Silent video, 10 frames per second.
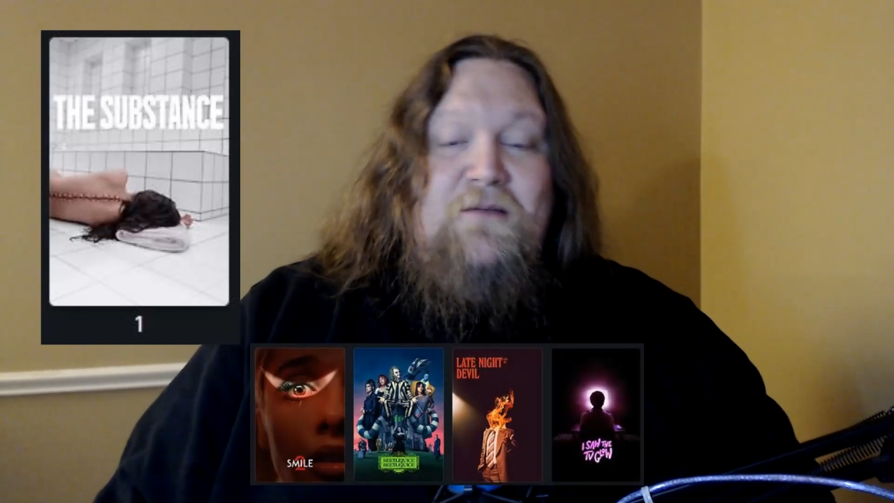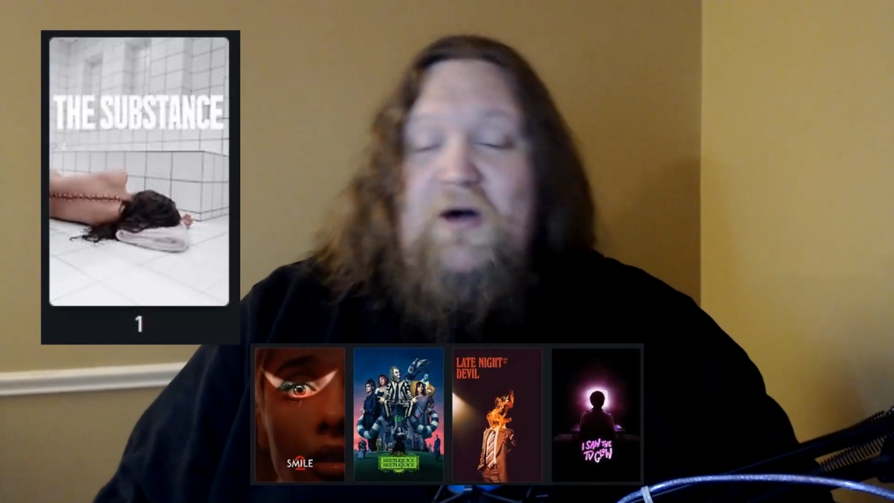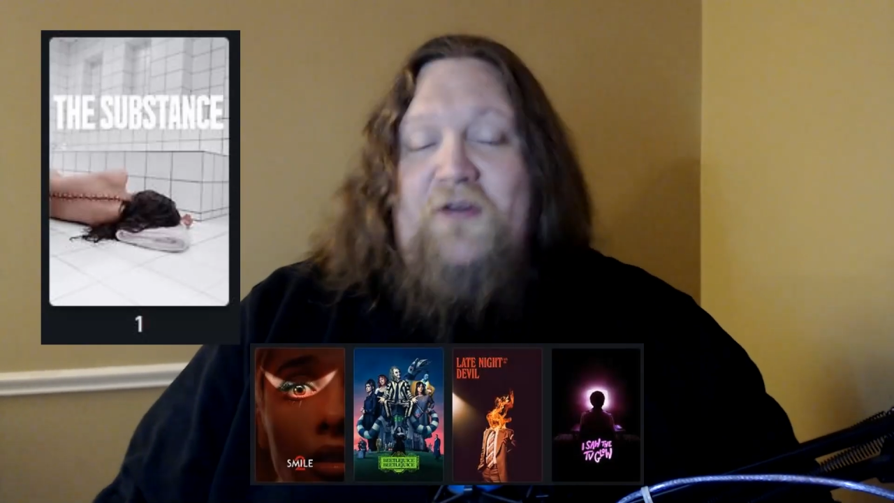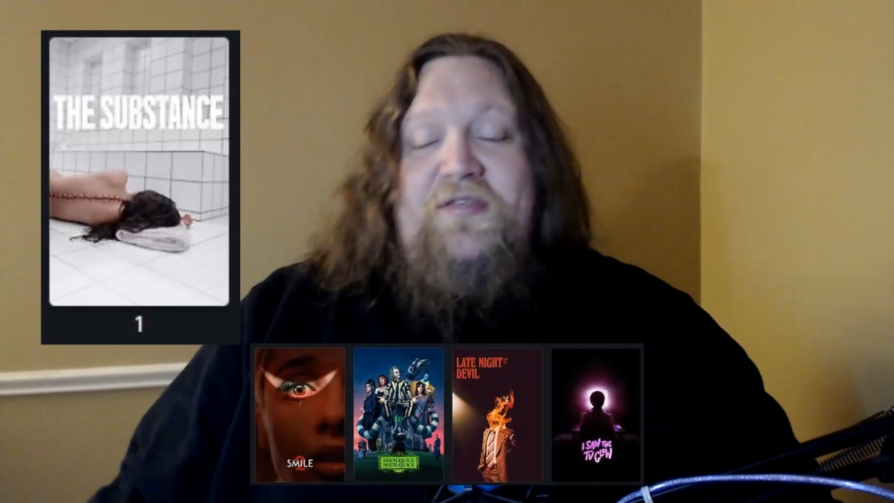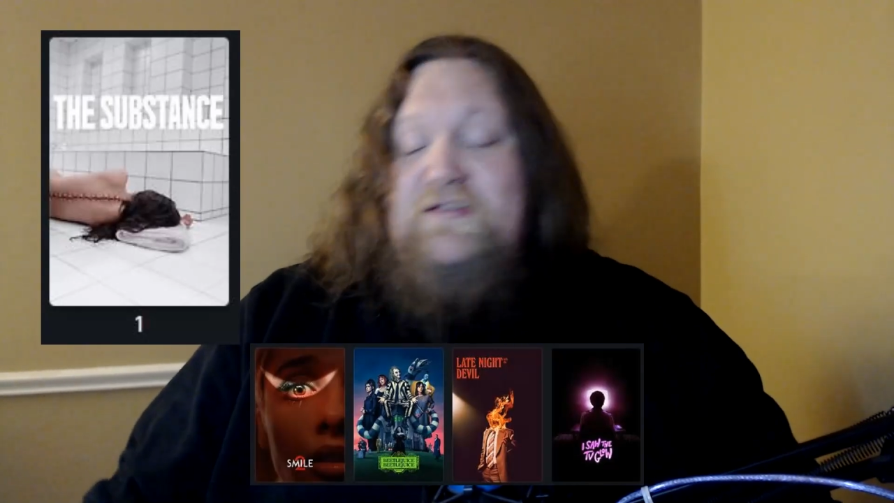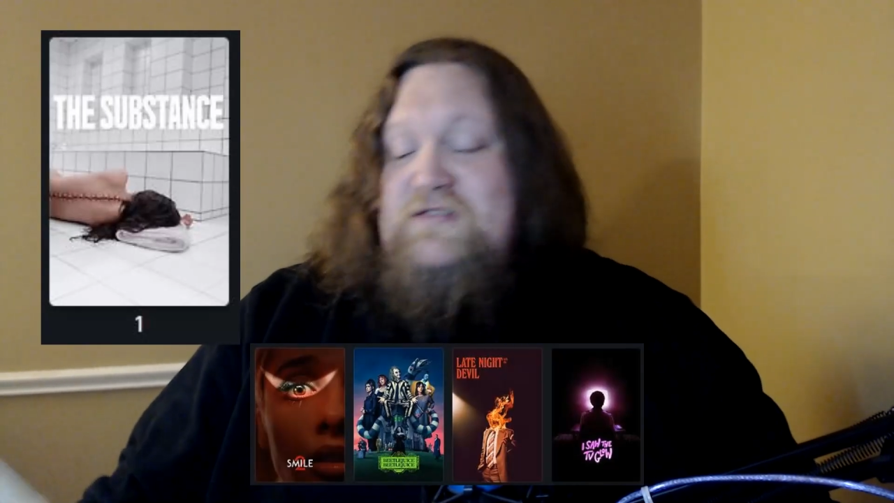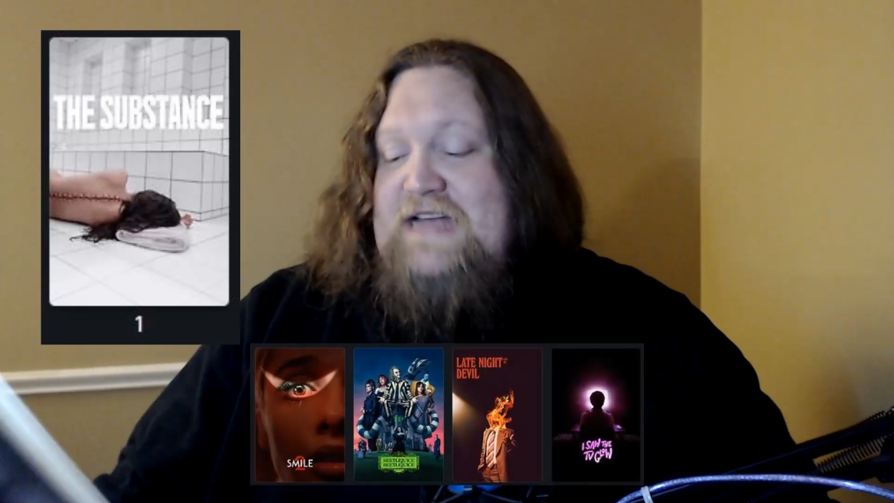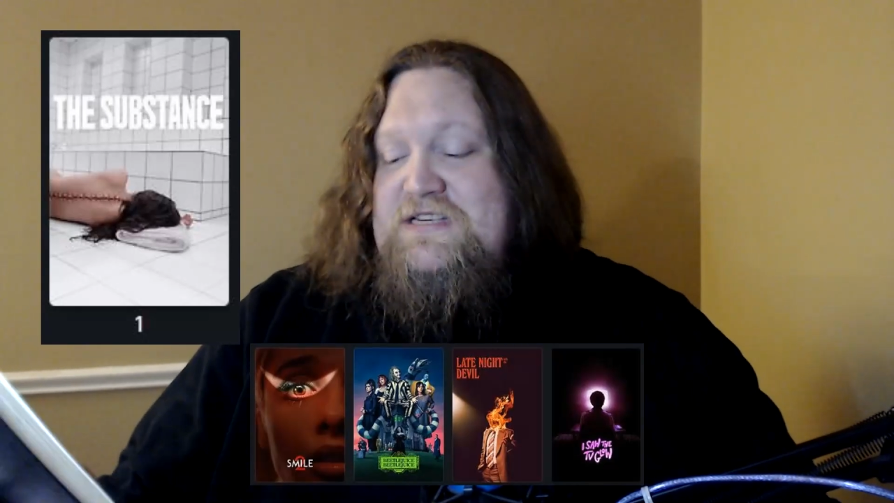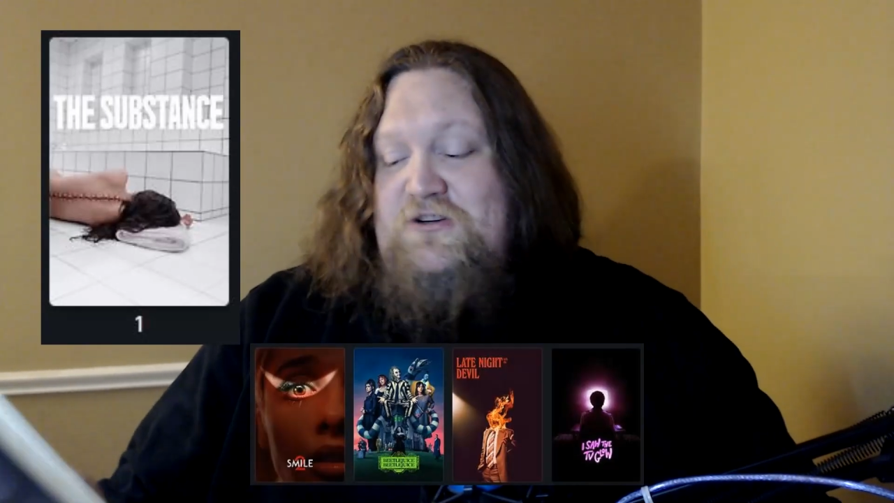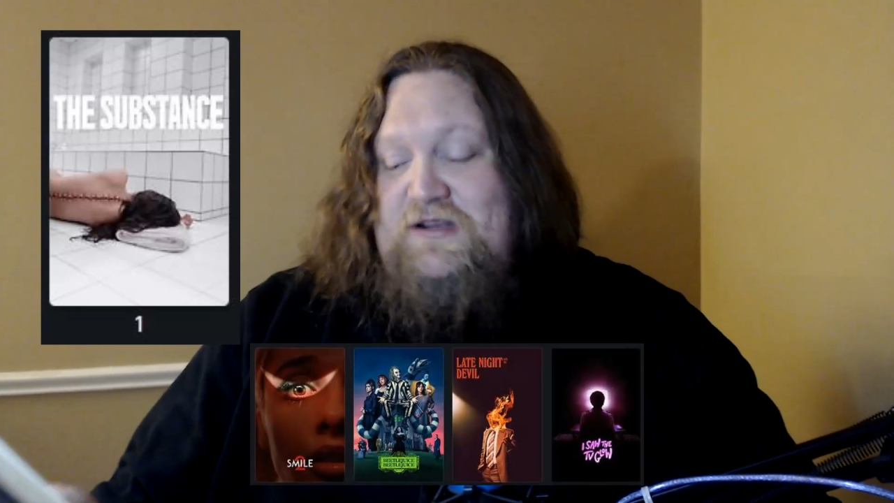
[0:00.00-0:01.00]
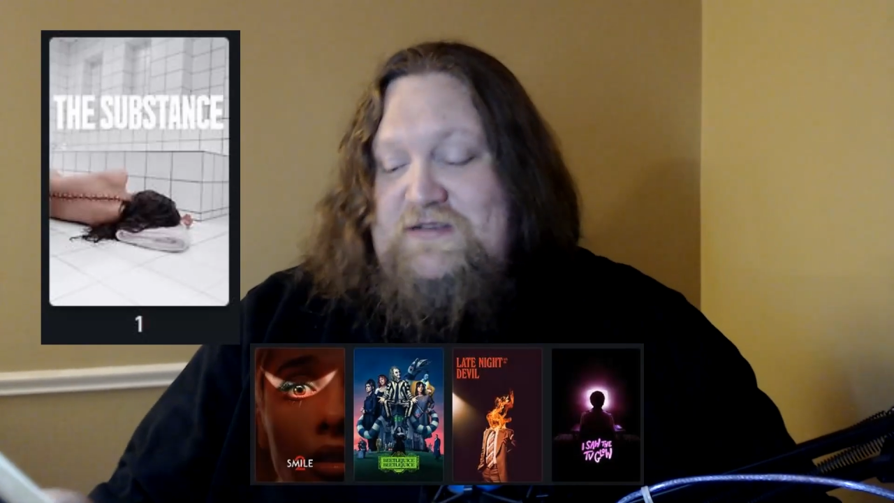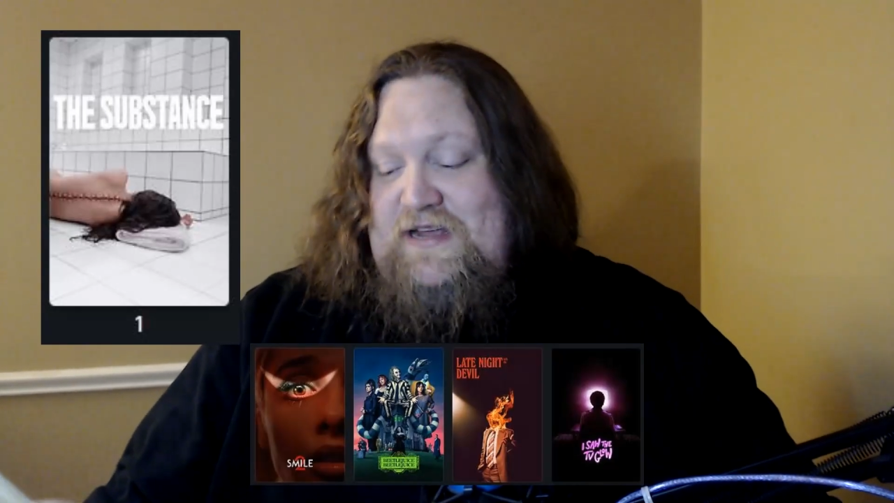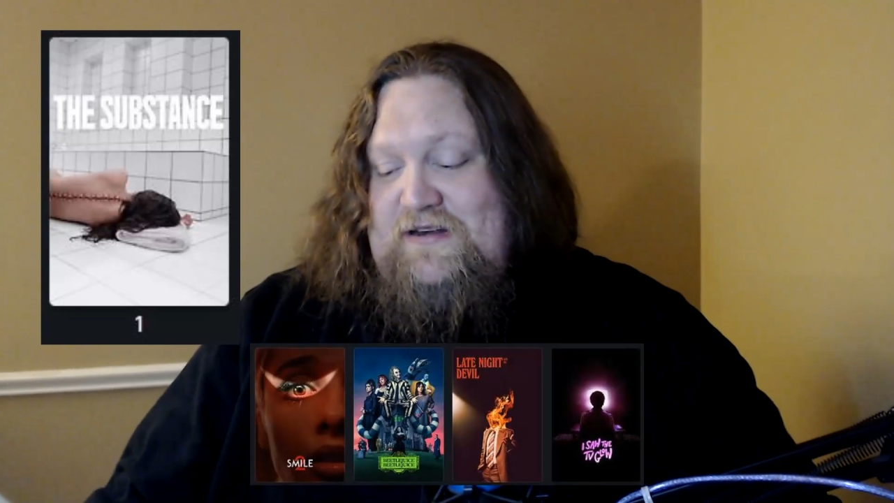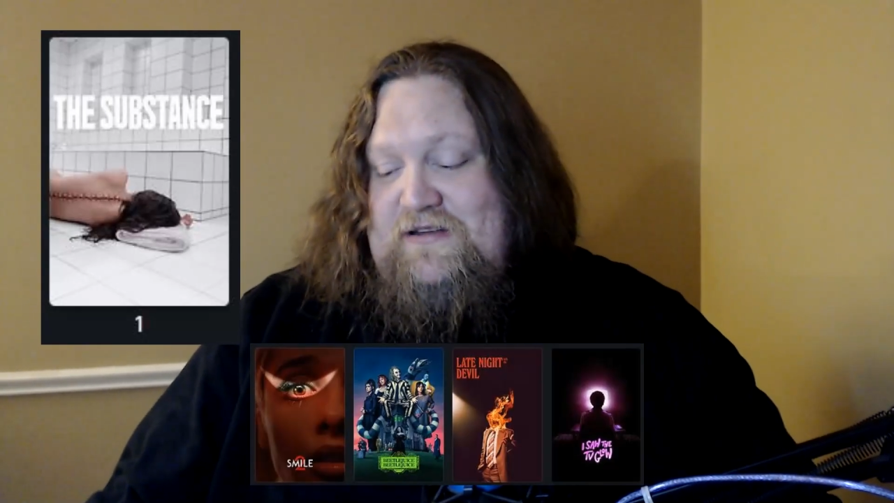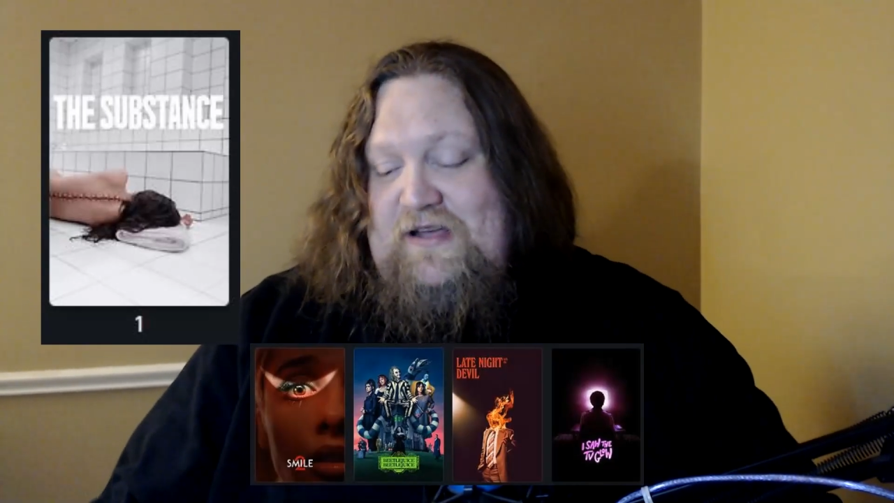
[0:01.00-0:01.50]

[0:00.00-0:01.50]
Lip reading: Both of those last two I said.